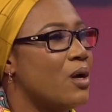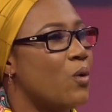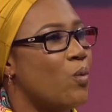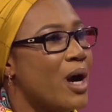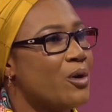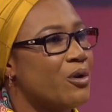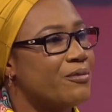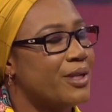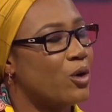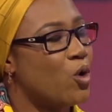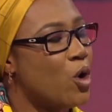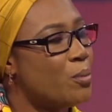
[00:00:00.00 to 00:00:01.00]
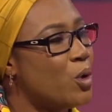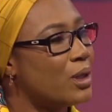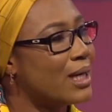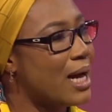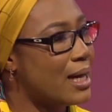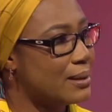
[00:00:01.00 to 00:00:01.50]
one of the
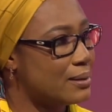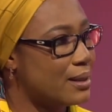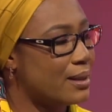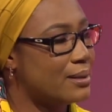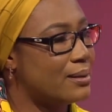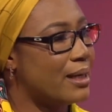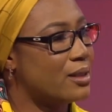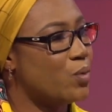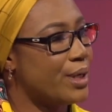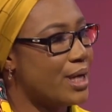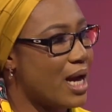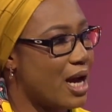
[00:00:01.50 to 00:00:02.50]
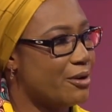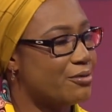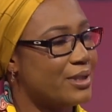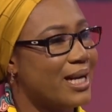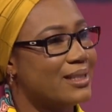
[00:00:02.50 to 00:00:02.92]
common cancers that we have that